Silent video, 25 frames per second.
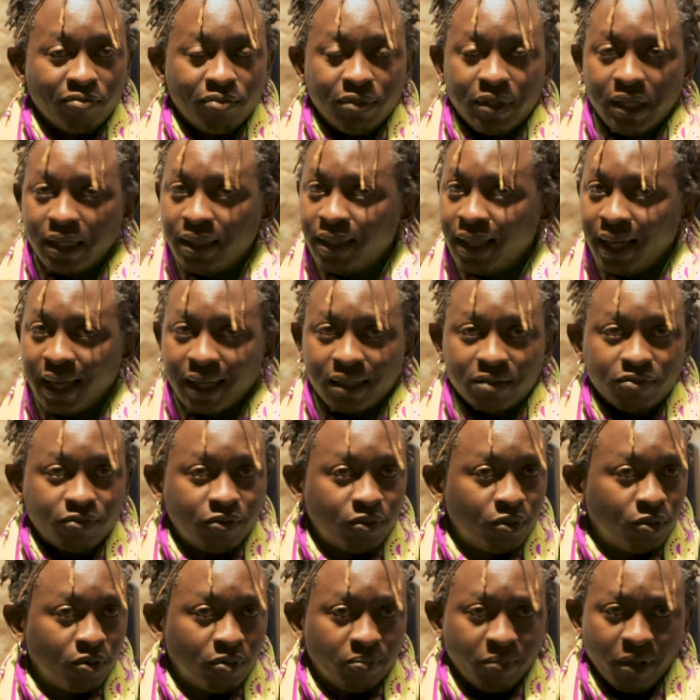did that
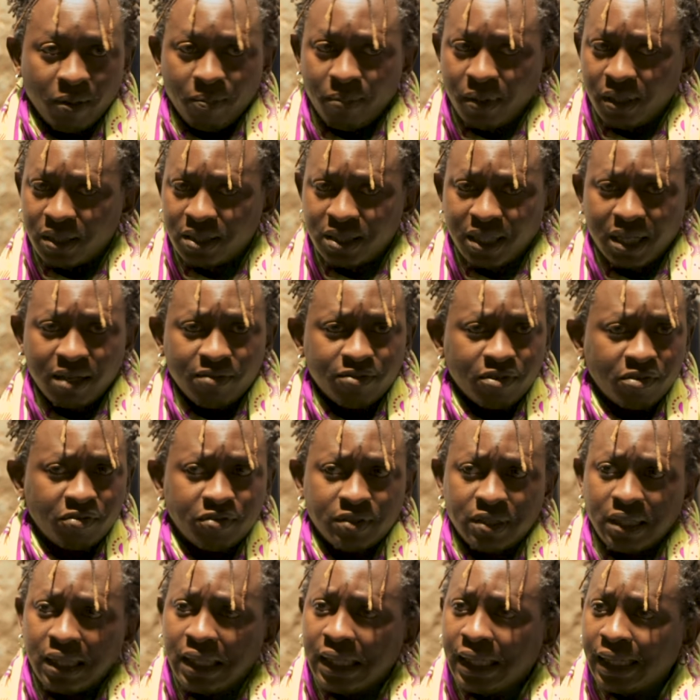for maybe 10,
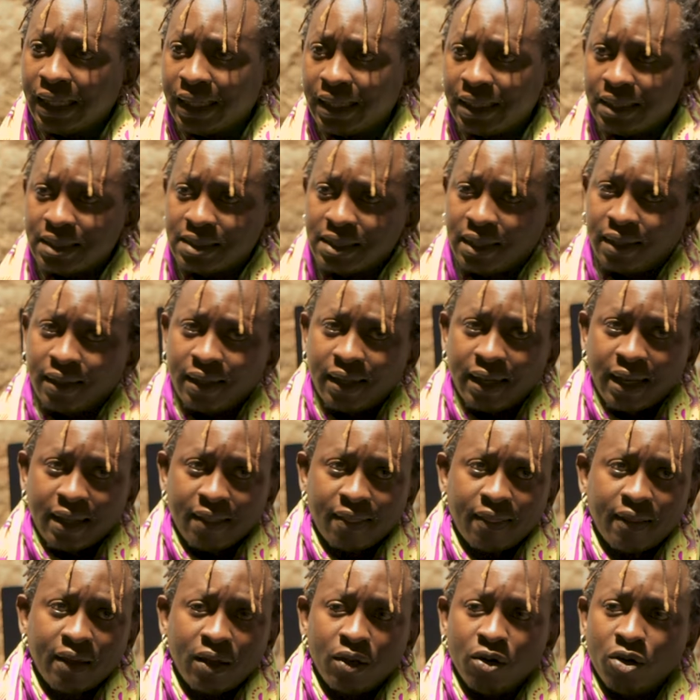15 years, and then I
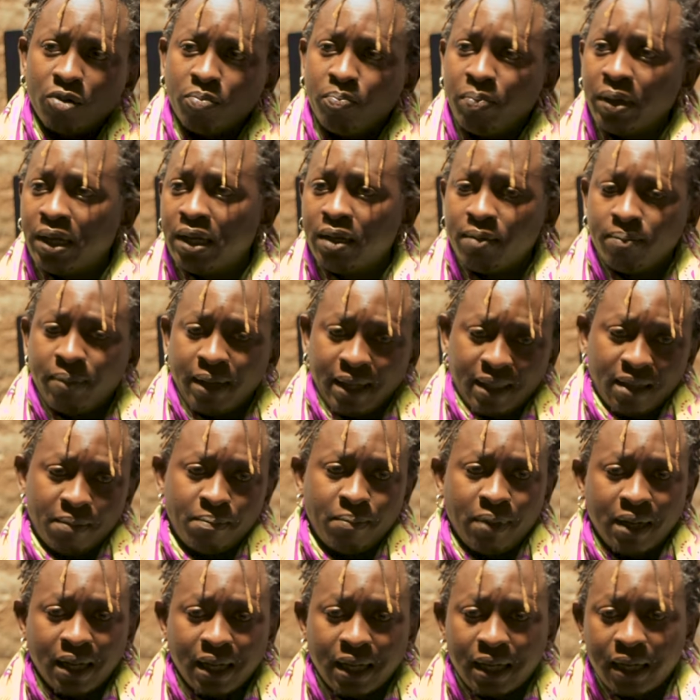think got bitten by the
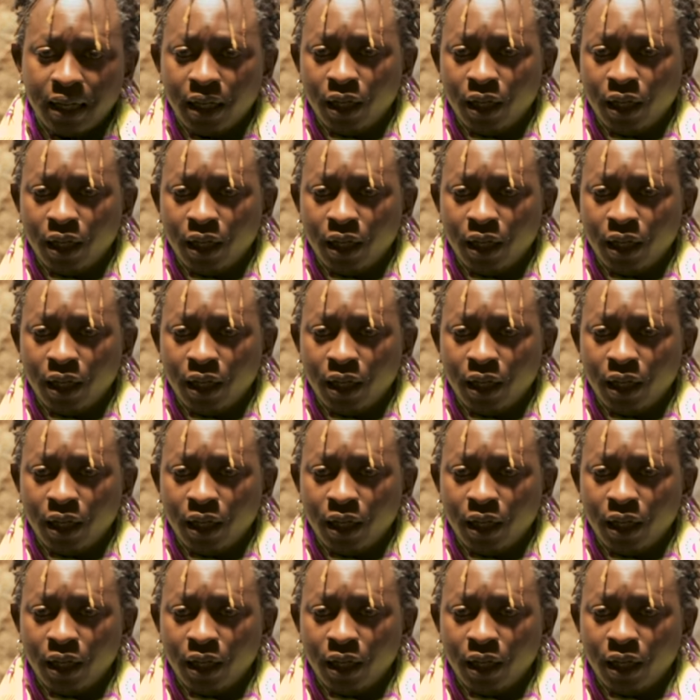bug